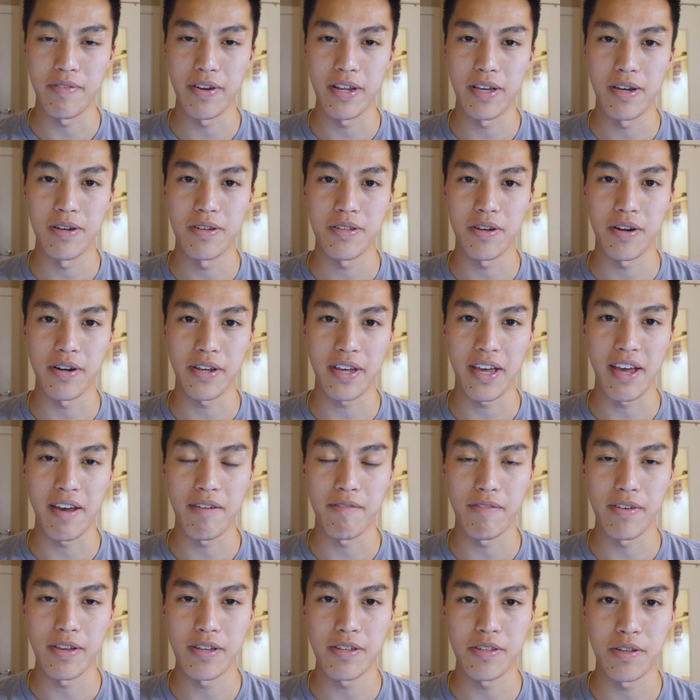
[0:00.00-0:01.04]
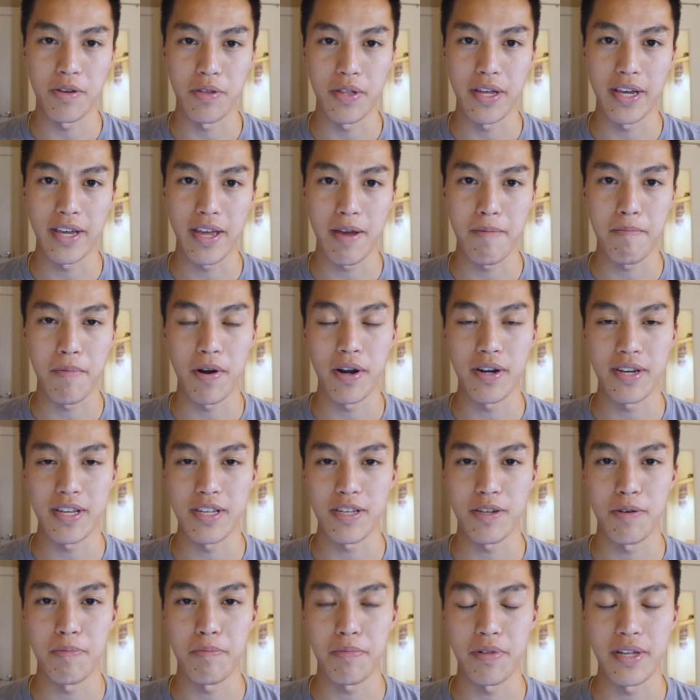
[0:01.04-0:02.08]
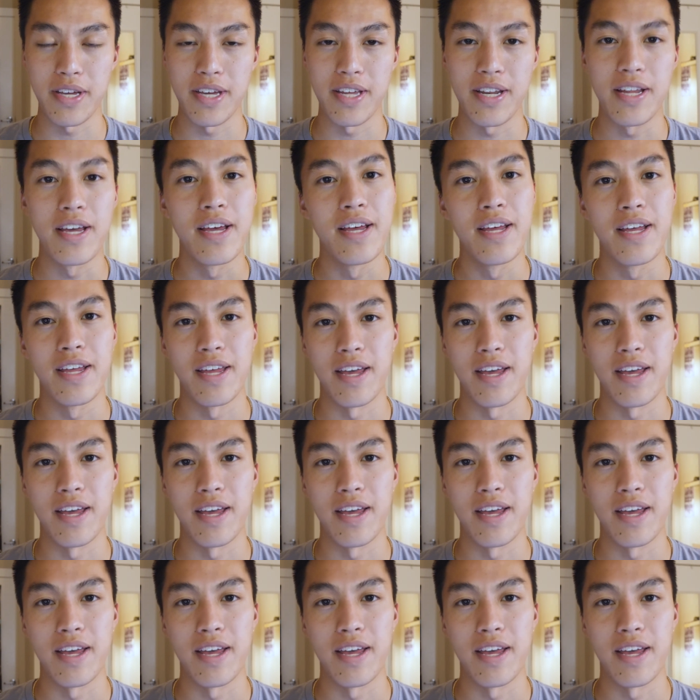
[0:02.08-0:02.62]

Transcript: videos on Canvas so they get marked as complete,